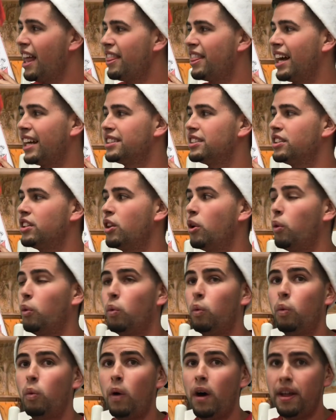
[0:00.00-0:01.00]
That's the
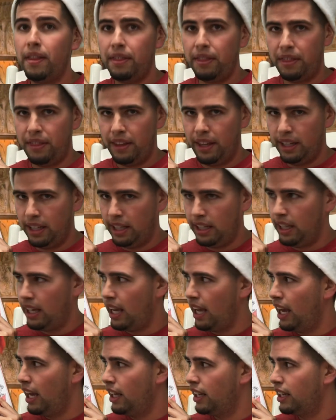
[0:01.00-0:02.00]
one thing he
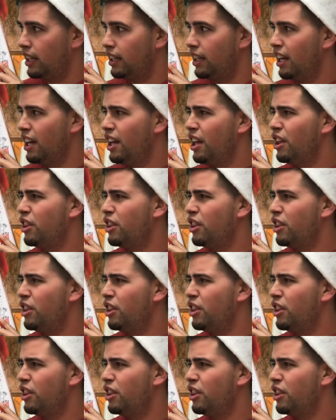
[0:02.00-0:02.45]
hated.